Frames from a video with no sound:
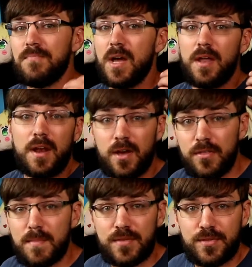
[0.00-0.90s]
Now,
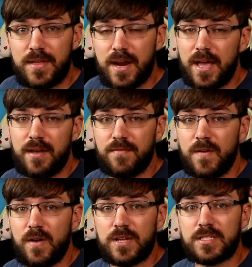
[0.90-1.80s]
another method that I have
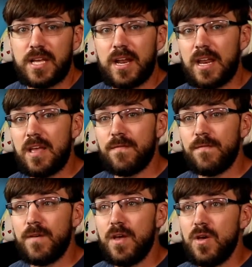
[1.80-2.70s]
found is that if
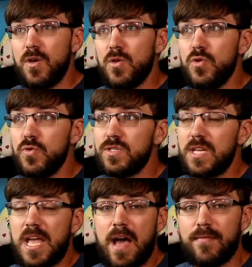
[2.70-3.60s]
you,
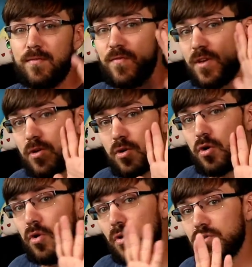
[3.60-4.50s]
say, have the figure
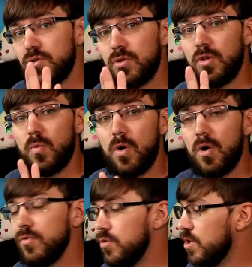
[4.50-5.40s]
closer to the
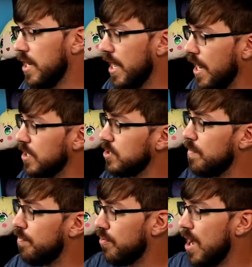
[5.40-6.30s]
wall, you can actually
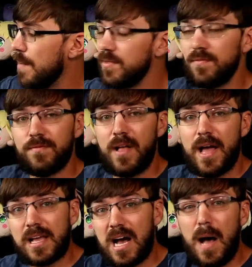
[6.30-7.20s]
prop the
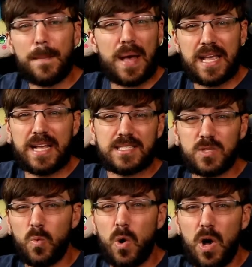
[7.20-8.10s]
flag up against
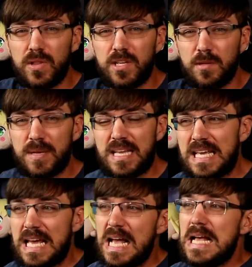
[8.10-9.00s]
the wall a little bit.